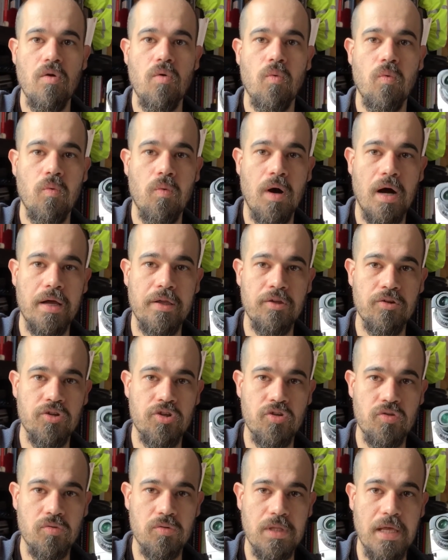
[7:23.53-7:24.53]
why you
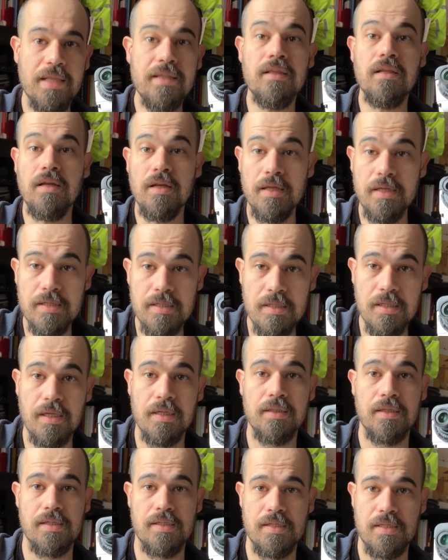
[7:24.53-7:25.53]
should at least
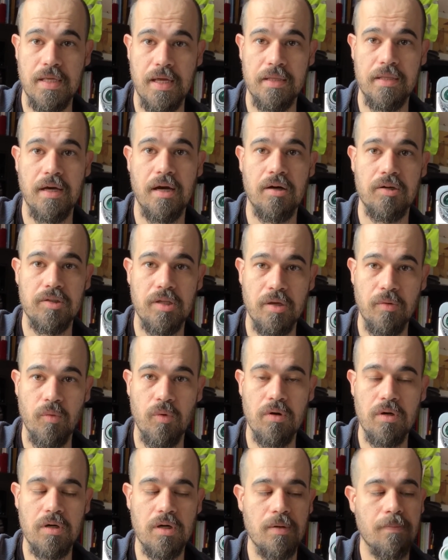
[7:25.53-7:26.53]
understand how they
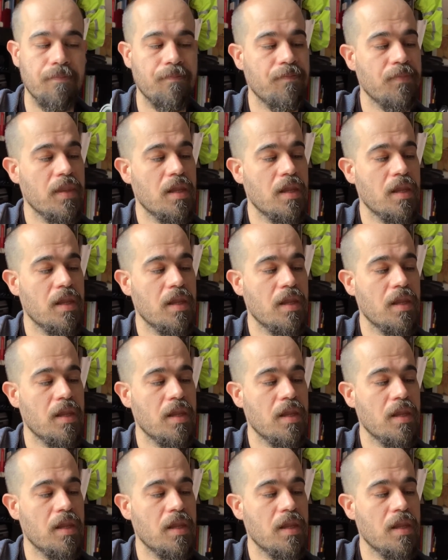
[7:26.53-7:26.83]
work.